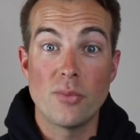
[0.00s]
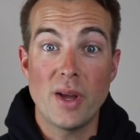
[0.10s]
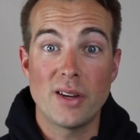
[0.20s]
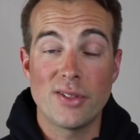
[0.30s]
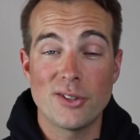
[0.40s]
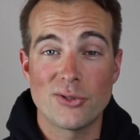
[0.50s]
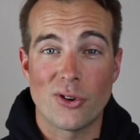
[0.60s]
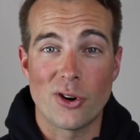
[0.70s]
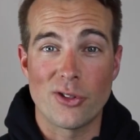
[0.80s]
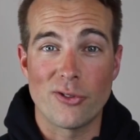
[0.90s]
you made it this
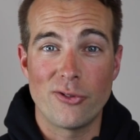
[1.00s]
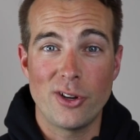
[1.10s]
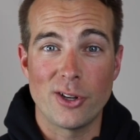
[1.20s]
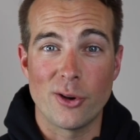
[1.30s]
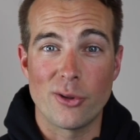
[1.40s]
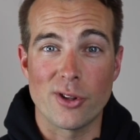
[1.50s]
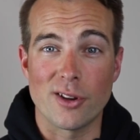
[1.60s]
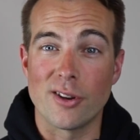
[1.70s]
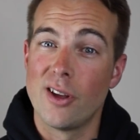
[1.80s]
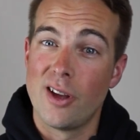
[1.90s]
far in the video,
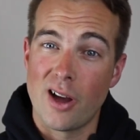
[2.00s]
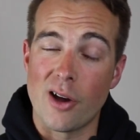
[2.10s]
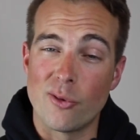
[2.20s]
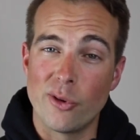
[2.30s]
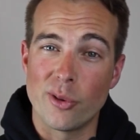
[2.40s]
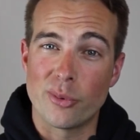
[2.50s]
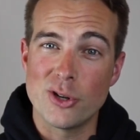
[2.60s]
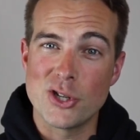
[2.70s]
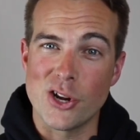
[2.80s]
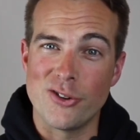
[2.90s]
then I'd really
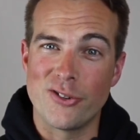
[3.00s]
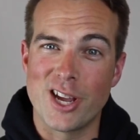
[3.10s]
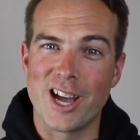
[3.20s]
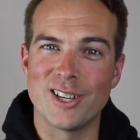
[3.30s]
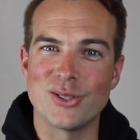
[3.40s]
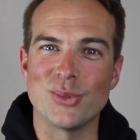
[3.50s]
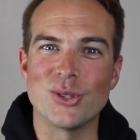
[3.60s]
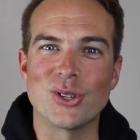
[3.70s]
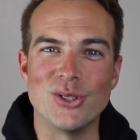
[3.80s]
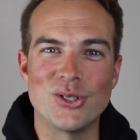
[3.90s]
appreciate you guys would
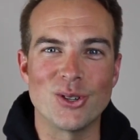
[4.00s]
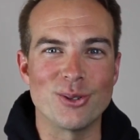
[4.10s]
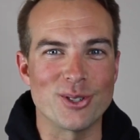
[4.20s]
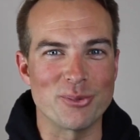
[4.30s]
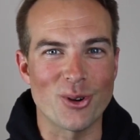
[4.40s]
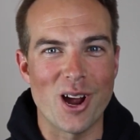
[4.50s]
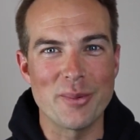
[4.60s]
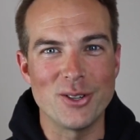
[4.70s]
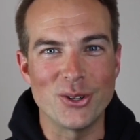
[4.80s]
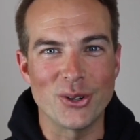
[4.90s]
consider
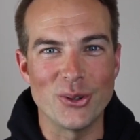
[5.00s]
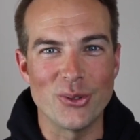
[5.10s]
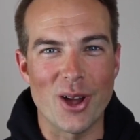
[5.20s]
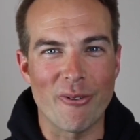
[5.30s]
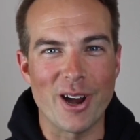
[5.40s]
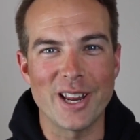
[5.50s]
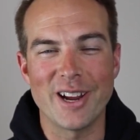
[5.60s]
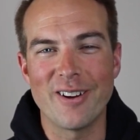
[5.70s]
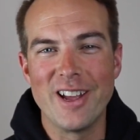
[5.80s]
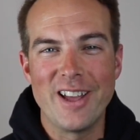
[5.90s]
subscribing. You can do that right
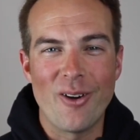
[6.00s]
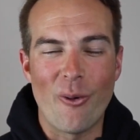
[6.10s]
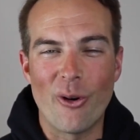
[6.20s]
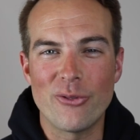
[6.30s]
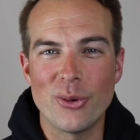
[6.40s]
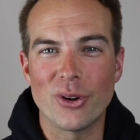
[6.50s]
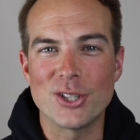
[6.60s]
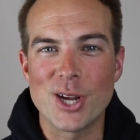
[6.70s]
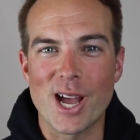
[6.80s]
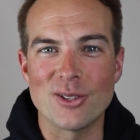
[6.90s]
here. Or if you want
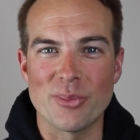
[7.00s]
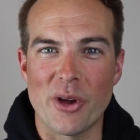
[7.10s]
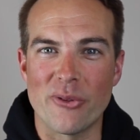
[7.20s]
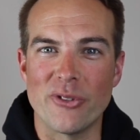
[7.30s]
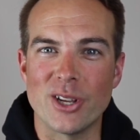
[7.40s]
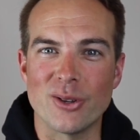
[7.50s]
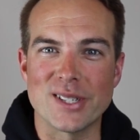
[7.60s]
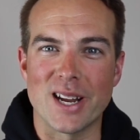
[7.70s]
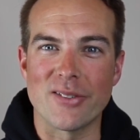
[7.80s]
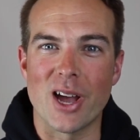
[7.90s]
to check out some other videos
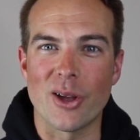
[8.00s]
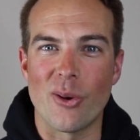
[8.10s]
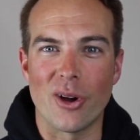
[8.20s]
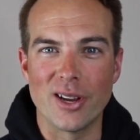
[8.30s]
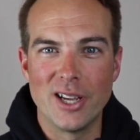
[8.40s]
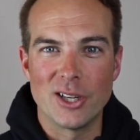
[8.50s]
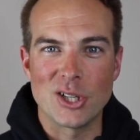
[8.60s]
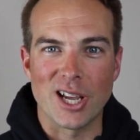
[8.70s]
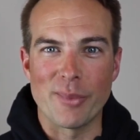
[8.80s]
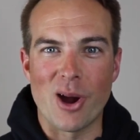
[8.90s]
that I've got going,
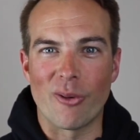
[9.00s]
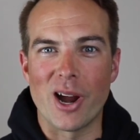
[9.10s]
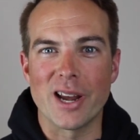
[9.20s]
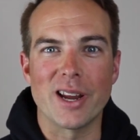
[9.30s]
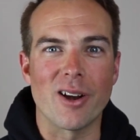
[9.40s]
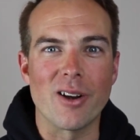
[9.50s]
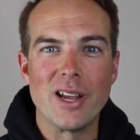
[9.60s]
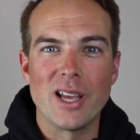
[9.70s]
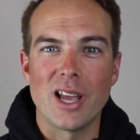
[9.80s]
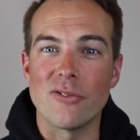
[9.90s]
check them out right here.
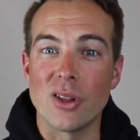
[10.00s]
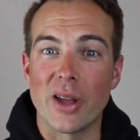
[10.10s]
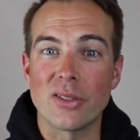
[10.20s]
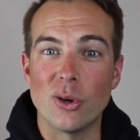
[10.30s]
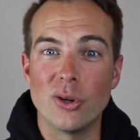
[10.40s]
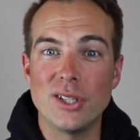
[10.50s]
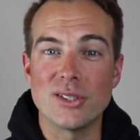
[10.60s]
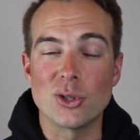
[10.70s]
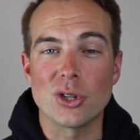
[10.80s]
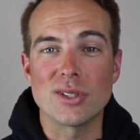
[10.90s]
If you like the hoodies
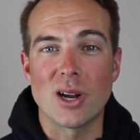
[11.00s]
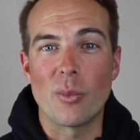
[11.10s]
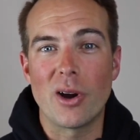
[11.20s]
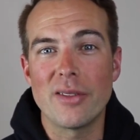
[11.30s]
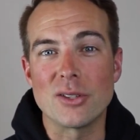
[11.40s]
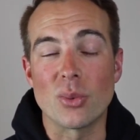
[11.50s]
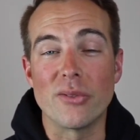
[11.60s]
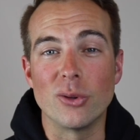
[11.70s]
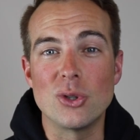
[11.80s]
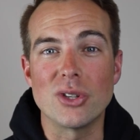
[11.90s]
and shirts that I'm wearing, that's
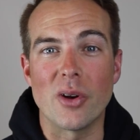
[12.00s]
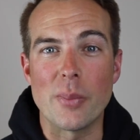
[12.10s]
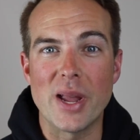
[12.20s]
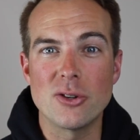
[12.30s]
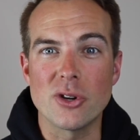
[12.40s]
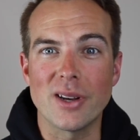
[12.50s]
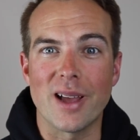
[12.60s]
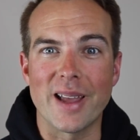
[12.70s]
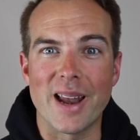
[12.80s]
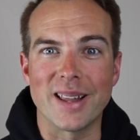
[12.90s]
Revolutionary Patriot.
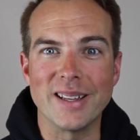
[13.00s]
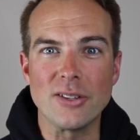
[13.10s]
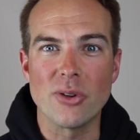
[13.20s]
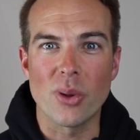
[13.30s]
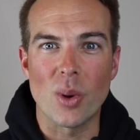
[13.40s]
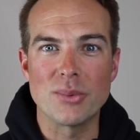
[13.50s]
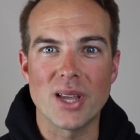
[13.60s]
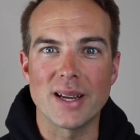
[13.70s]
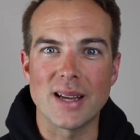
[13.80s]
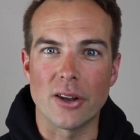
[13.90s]
I got a link to their
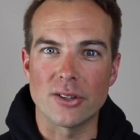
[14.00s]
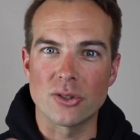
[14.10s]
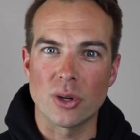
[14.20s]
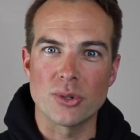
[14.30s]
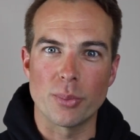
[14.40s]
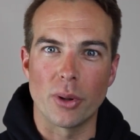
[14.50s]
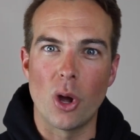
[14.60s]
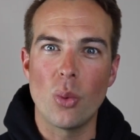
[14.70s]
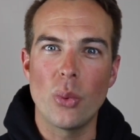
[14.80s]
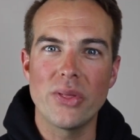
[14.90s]
website down in the description
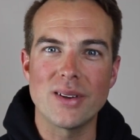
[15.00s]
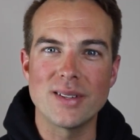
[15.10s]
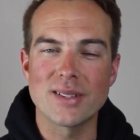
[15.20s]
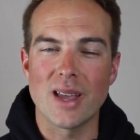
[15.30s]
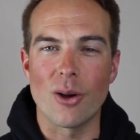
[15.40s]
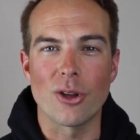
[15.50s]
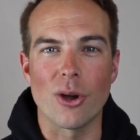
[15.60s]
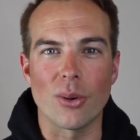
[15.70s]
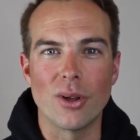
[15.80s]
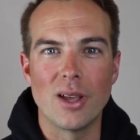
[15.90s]
below with a discount
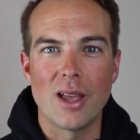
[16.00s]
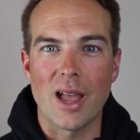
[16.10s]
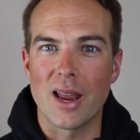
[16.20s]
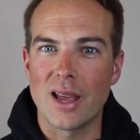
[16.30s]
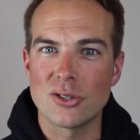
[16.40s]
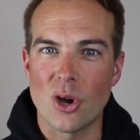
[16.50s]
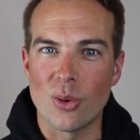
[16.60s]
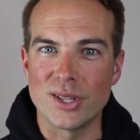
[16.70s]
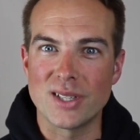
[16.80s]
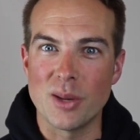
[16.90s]
code. And as
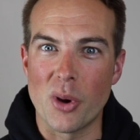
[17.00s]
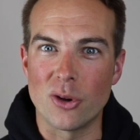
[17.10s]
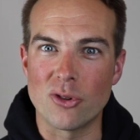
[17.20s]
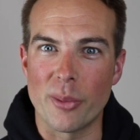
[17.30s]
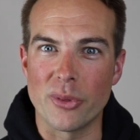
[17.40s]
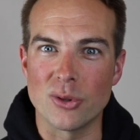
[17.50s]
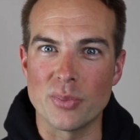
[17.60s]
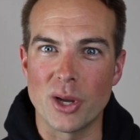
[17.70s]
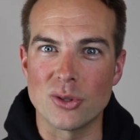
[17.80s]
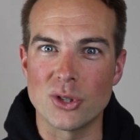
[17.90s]
always, keep on dropping those
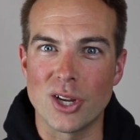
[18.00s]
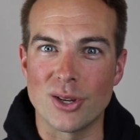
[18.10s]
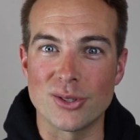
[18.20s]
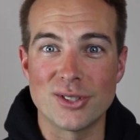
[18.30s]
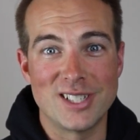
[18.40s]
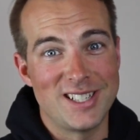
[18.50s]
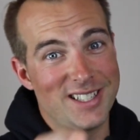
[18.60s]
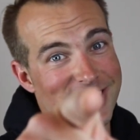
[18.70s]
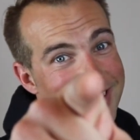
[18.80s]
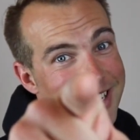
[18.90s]
bells and shells.
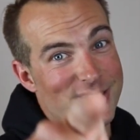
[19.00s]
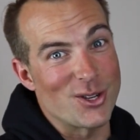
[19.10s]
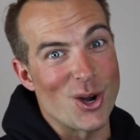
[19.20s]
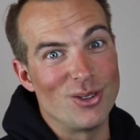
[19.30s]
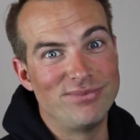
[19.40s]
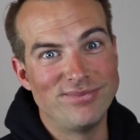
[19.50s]
Thanks, y'all.